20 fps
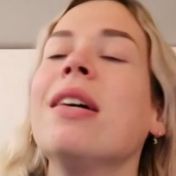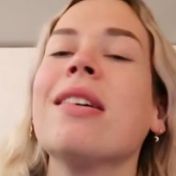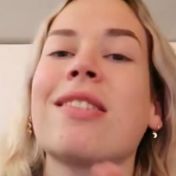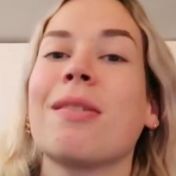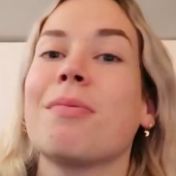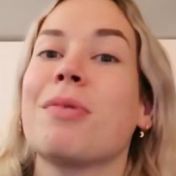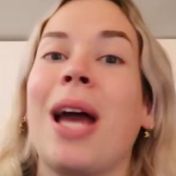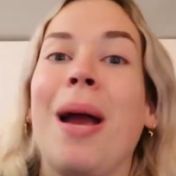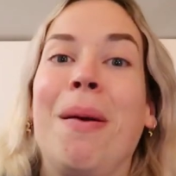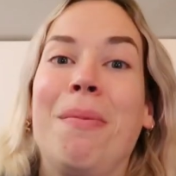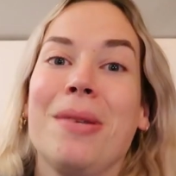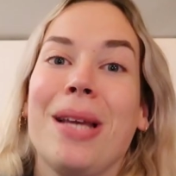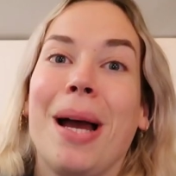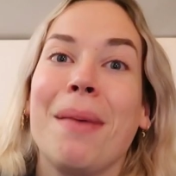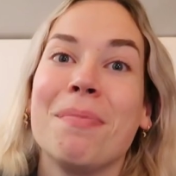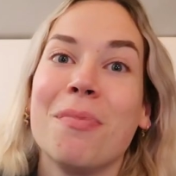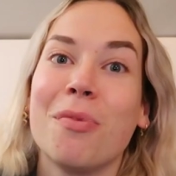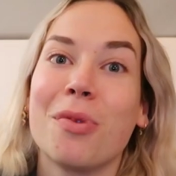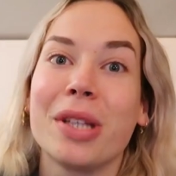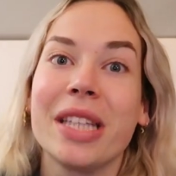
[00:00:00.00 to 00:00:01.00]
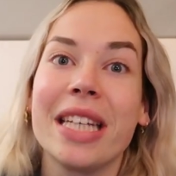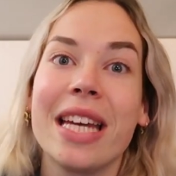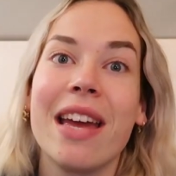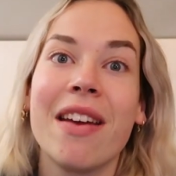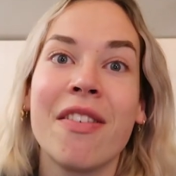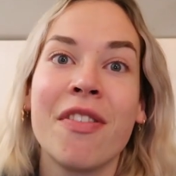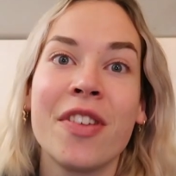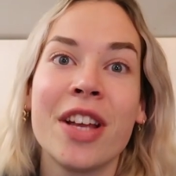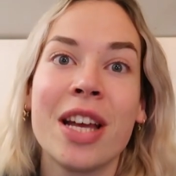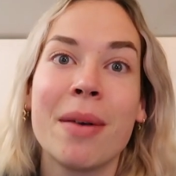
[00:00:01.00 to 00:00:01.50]
Sometimes I'm really
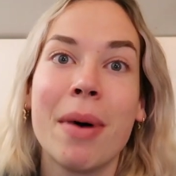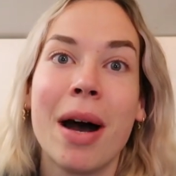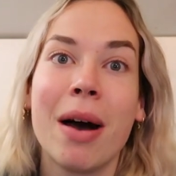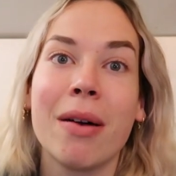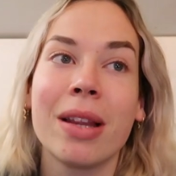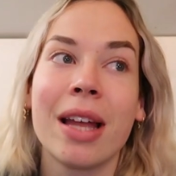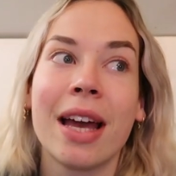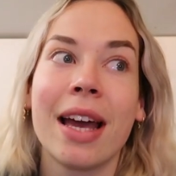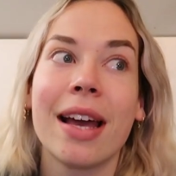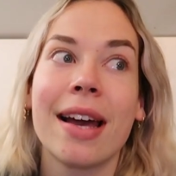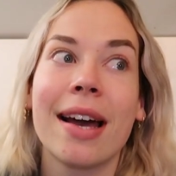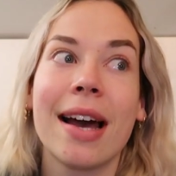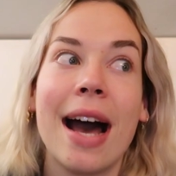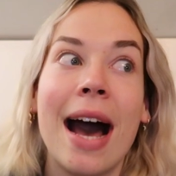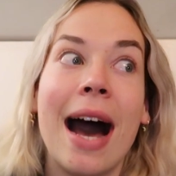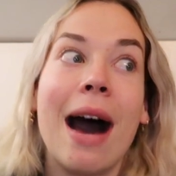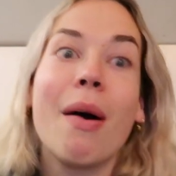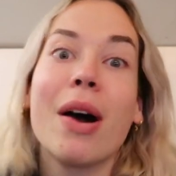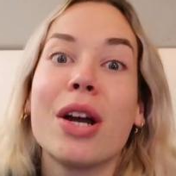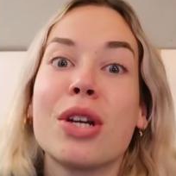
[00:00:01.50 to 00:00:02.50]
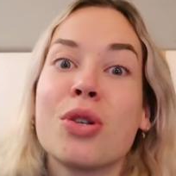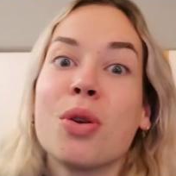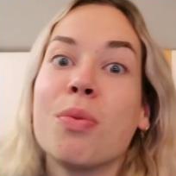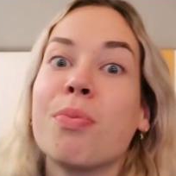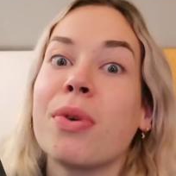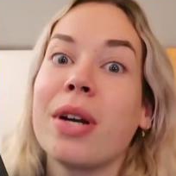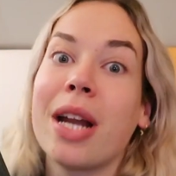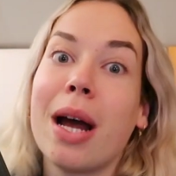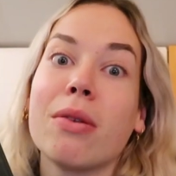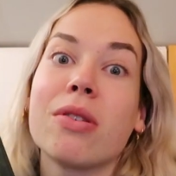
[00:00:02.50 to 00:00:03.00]
iffy about like how I
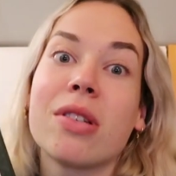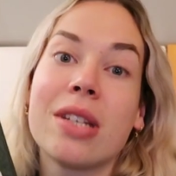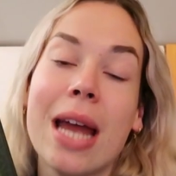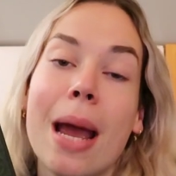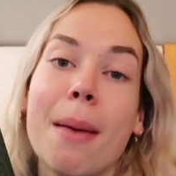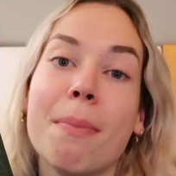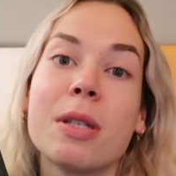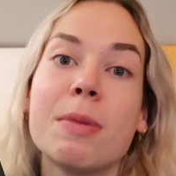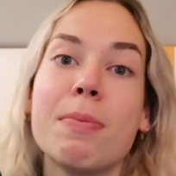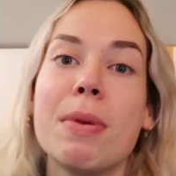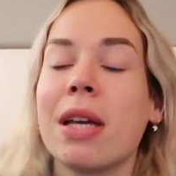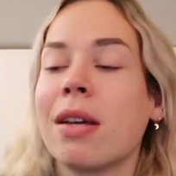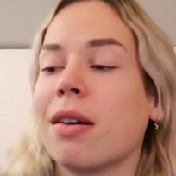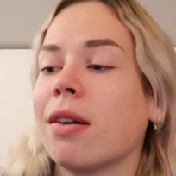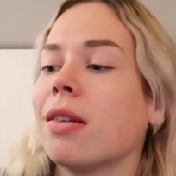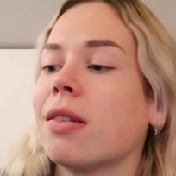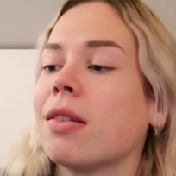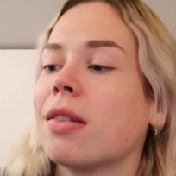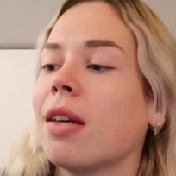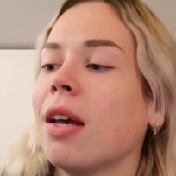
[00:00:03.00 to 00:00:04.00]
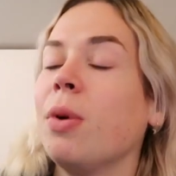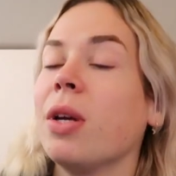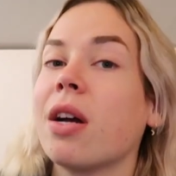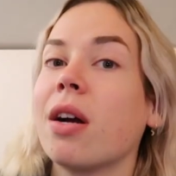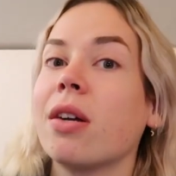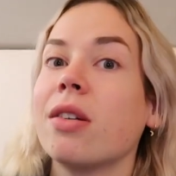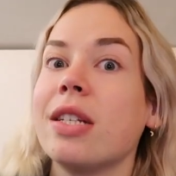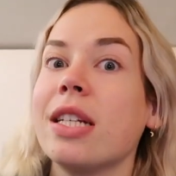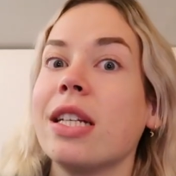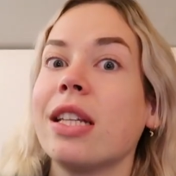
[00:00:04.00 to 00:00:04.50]
should pronounce names because we
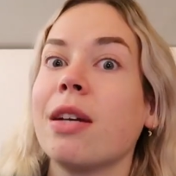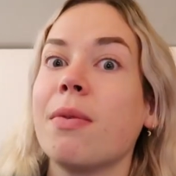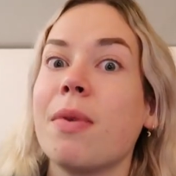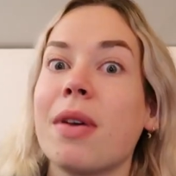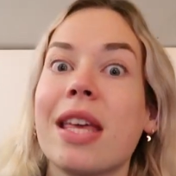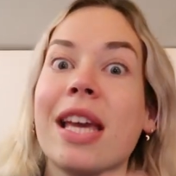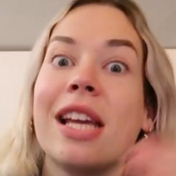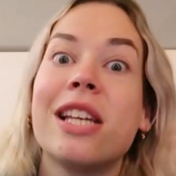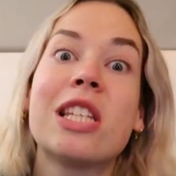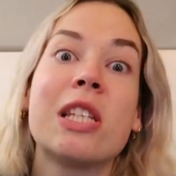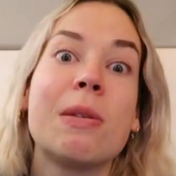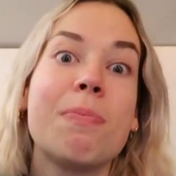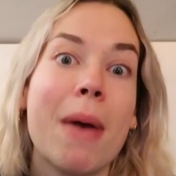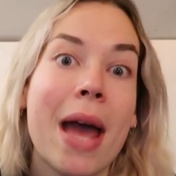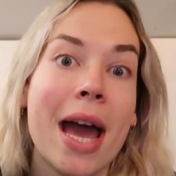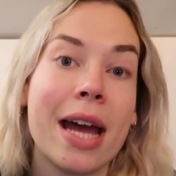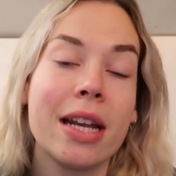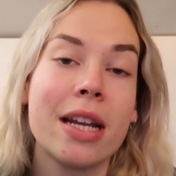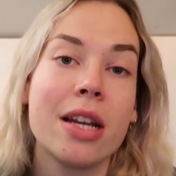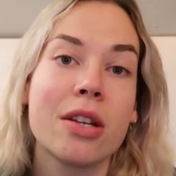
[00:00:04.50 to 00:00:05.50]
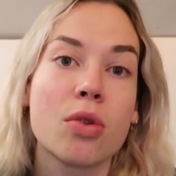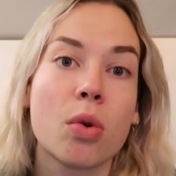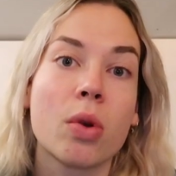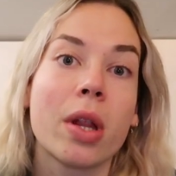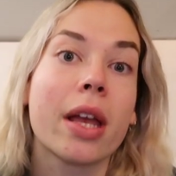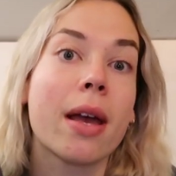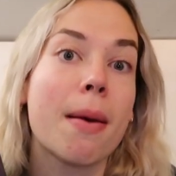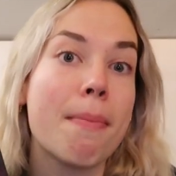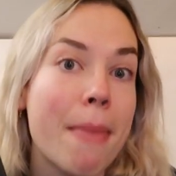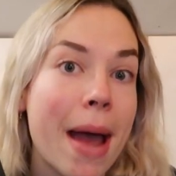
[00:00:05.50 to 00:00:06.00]
are dealing with a Spanish or
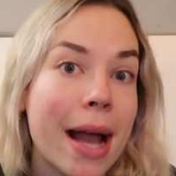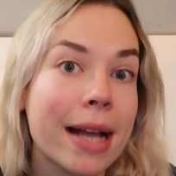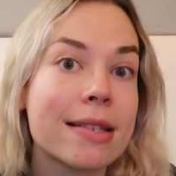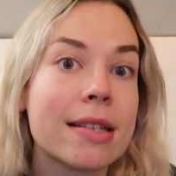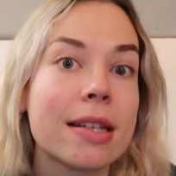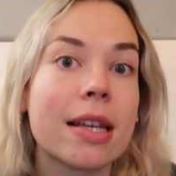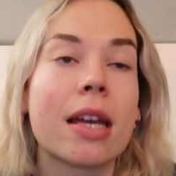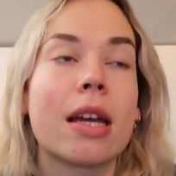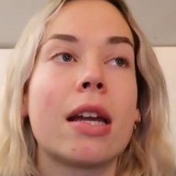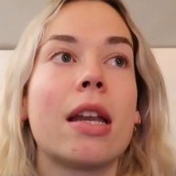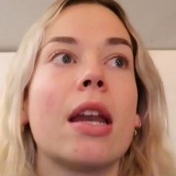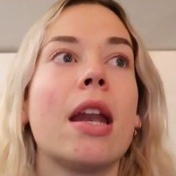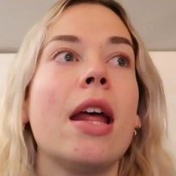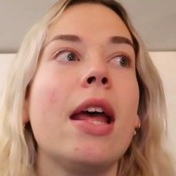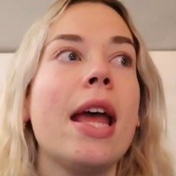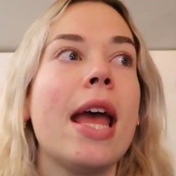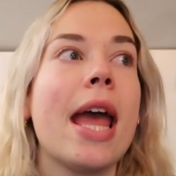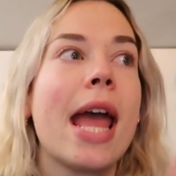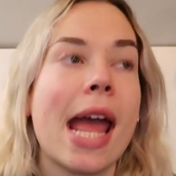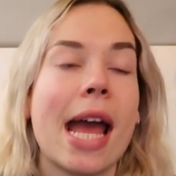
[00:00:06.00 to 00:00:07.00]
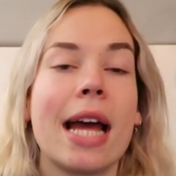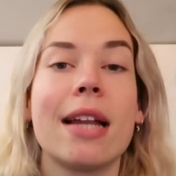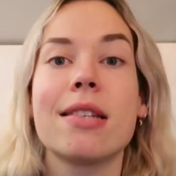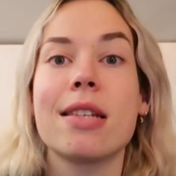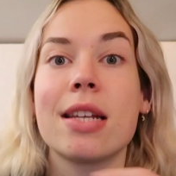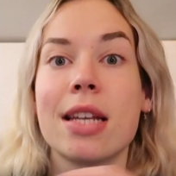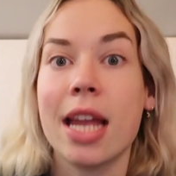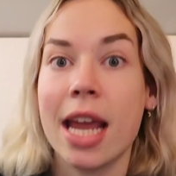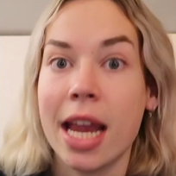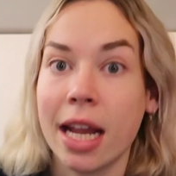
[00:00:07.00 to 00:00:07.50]
like a Mexican
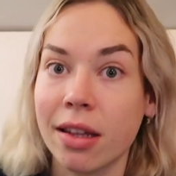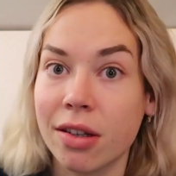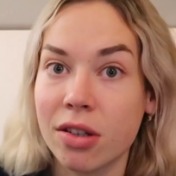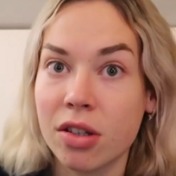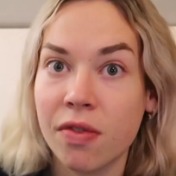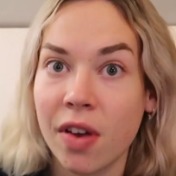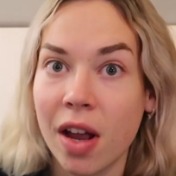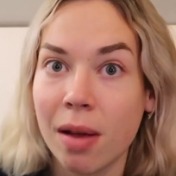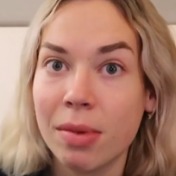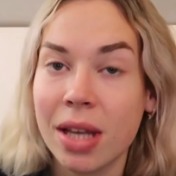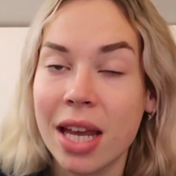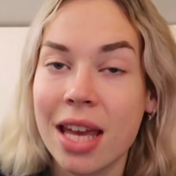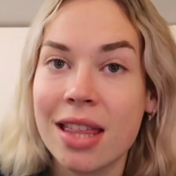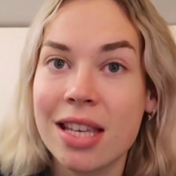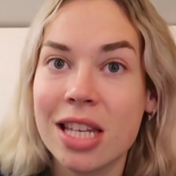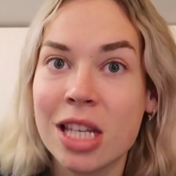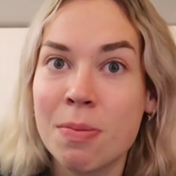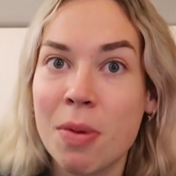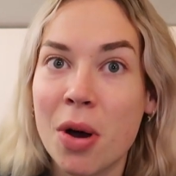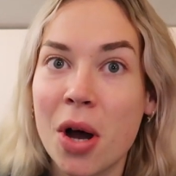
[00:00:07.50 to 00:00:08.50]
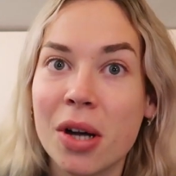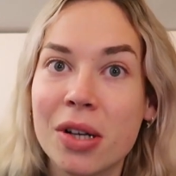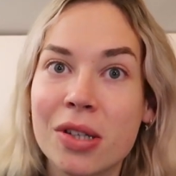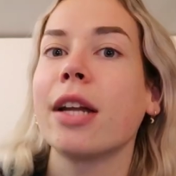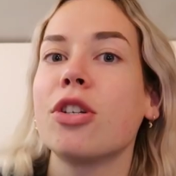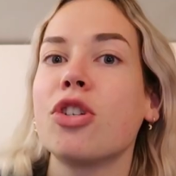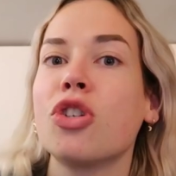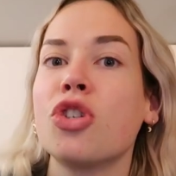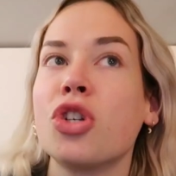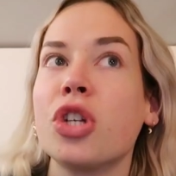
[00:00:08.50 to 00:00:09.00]
and an English family in this book
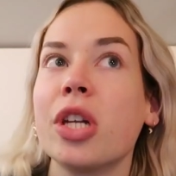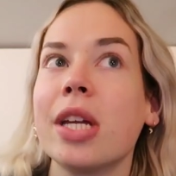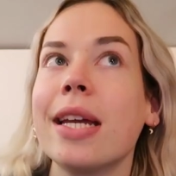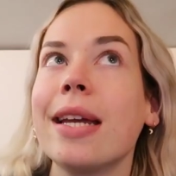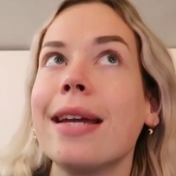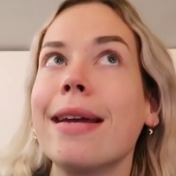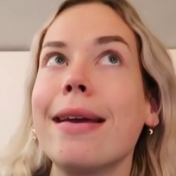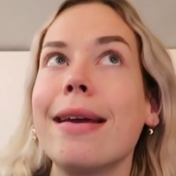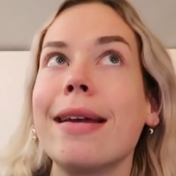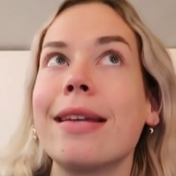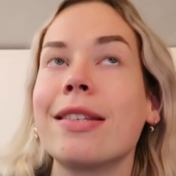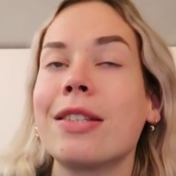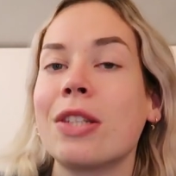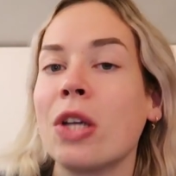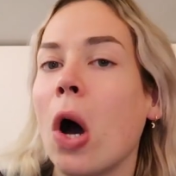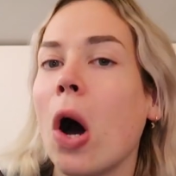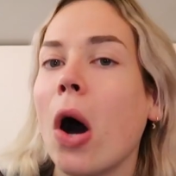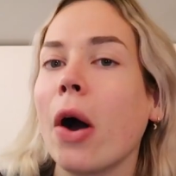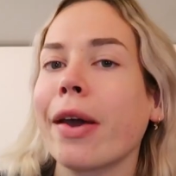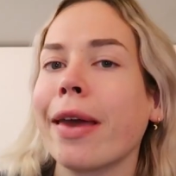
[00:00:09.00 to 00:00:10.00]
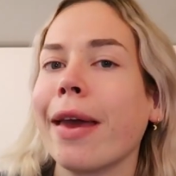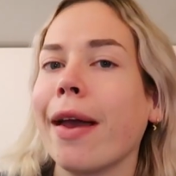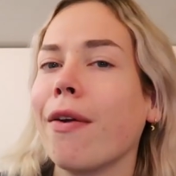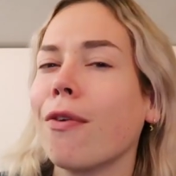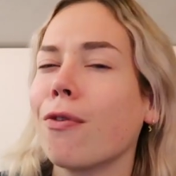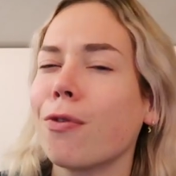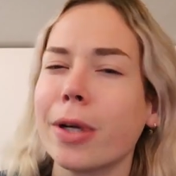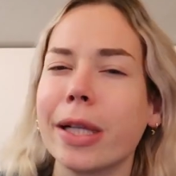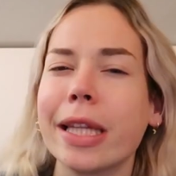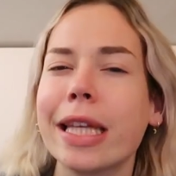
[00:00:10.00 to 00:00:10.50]
and she is
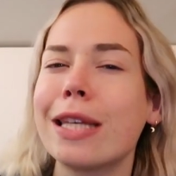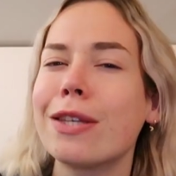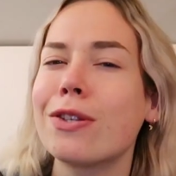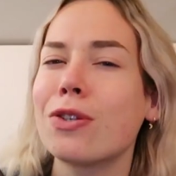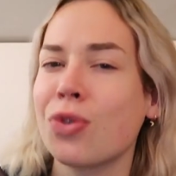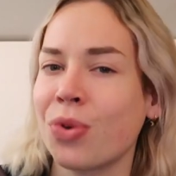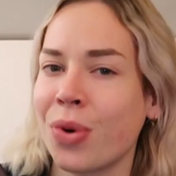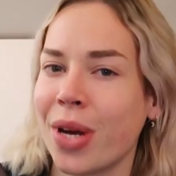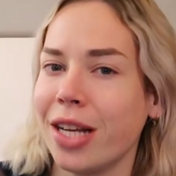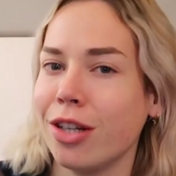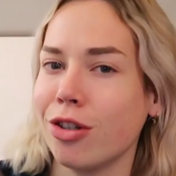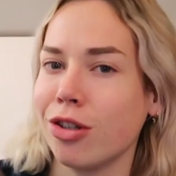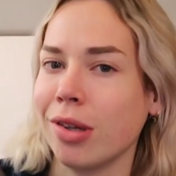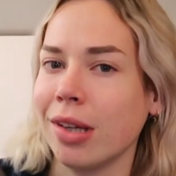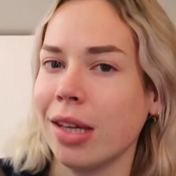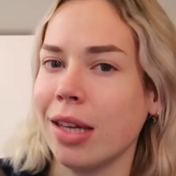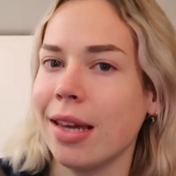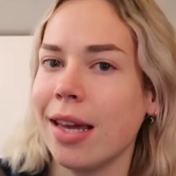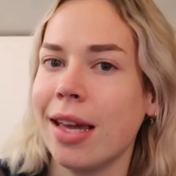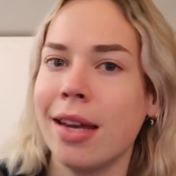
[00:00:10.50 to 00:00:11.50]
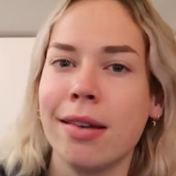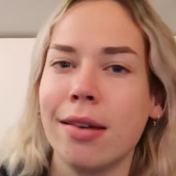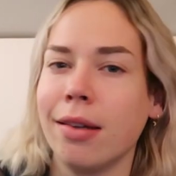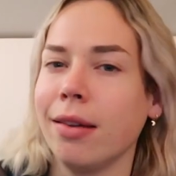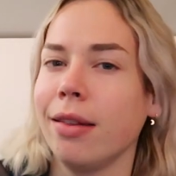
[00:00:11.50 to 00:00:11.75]
talking really strangely in